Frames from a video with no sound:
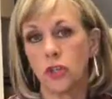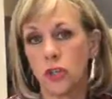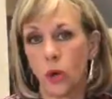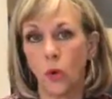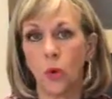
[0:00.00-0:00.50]

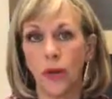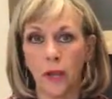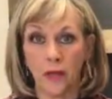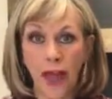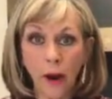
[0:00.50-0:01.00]
So
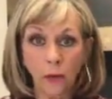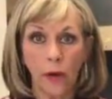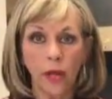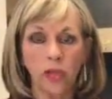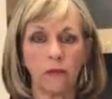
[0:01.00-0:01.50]
in that
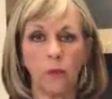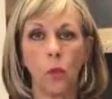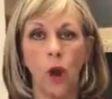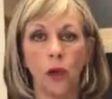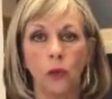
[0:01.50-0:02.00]
range of
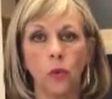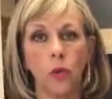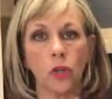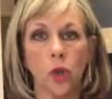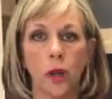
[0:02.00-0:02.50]

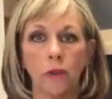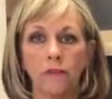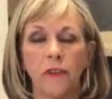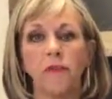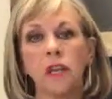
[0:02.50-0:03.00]
101 to
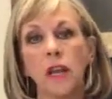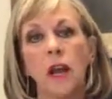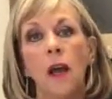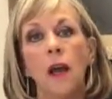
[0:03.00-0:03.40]
150,